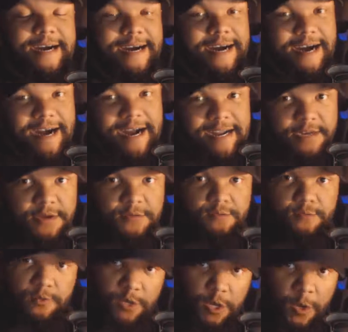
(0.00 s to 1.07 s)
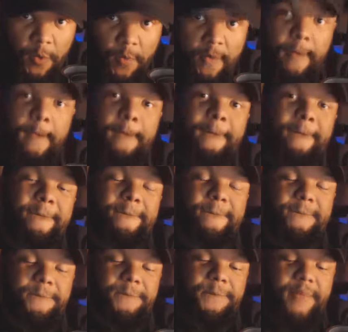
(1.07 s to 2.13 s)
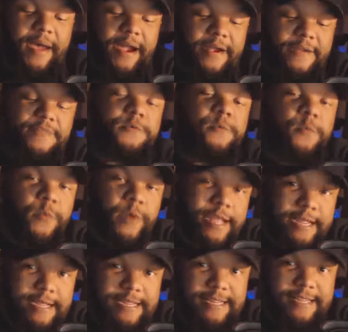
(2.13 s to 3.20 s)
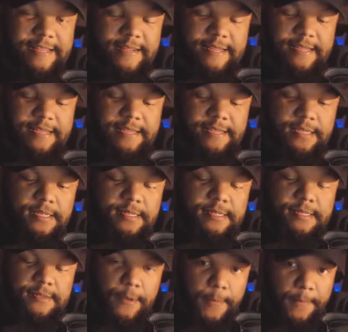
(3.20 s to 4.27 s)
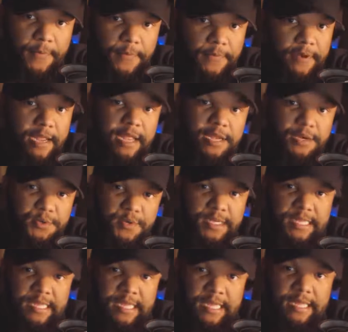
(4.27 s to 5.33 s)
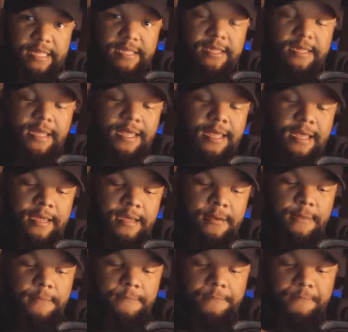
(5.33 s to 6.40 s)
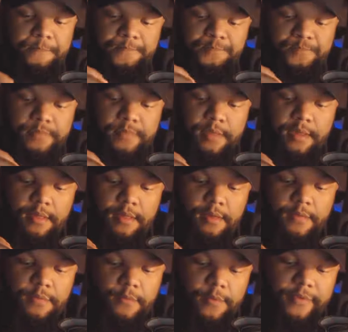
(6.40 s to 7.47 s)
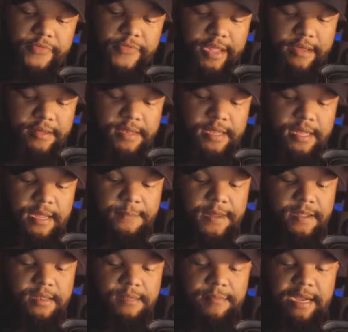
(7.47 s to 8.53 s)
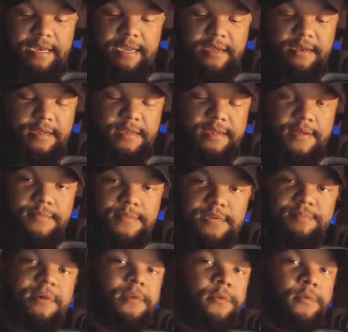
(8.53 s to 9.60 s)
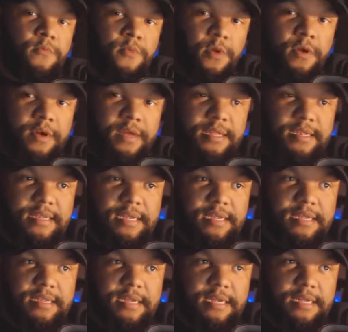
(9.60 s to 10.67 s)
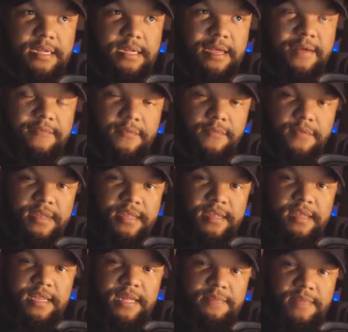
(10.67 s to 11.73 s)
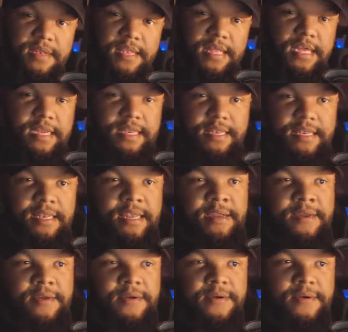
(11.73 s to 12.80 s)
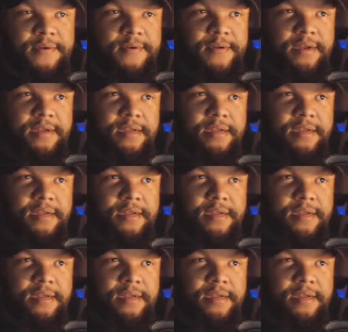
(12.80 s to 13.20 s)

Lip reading: I don't know. Either way is super interesting, and the one thing I'll say about SmackDown that's so much better than Raw is that everyone seems like they are